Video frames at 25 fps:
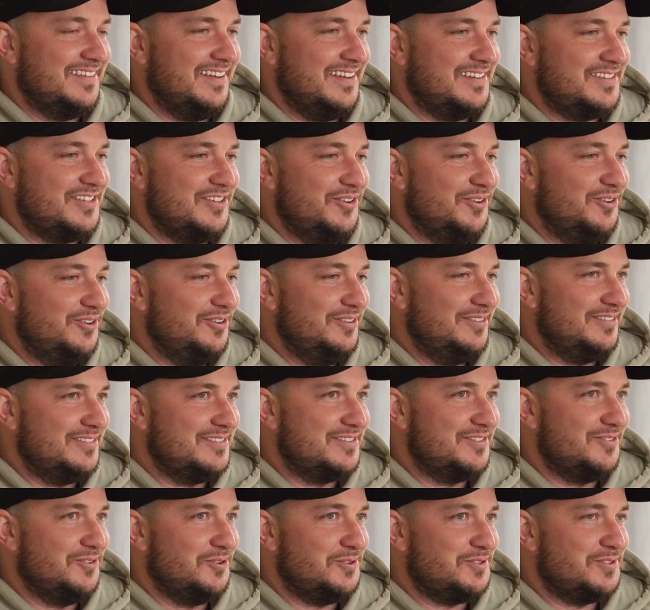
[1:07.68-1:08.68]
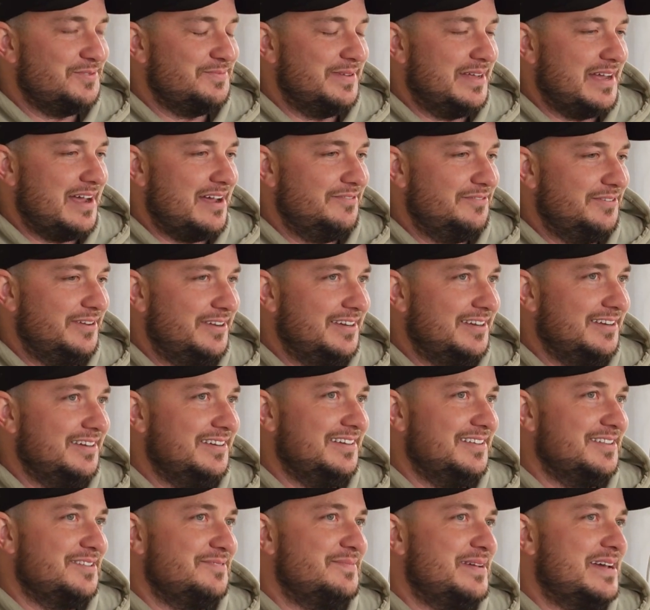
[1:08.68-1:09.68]
Thanks, Hugh. It's awesome to have you
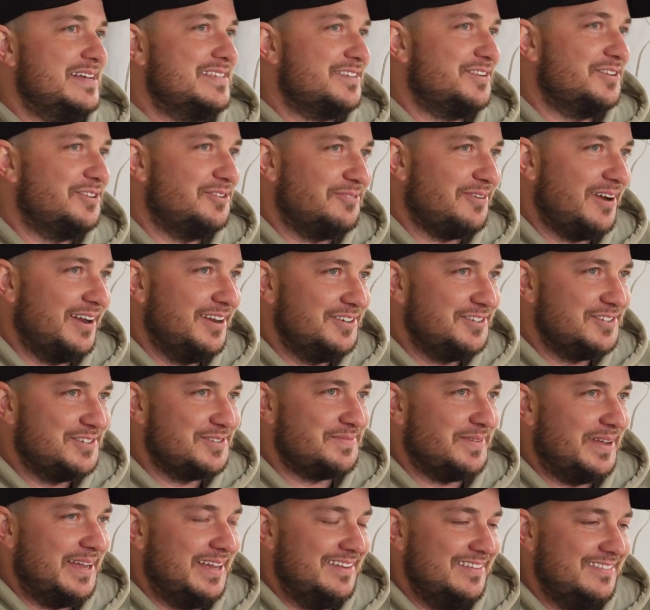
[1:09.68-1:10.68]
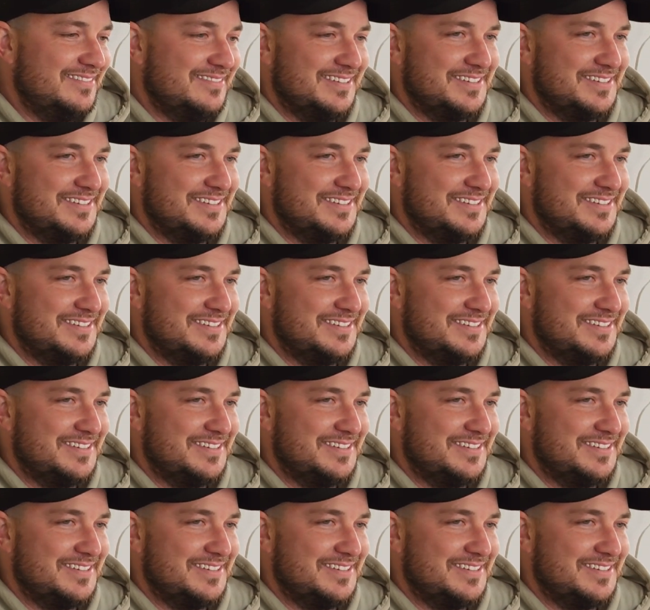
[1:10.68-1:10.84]
in the Macedon Ranges, mate.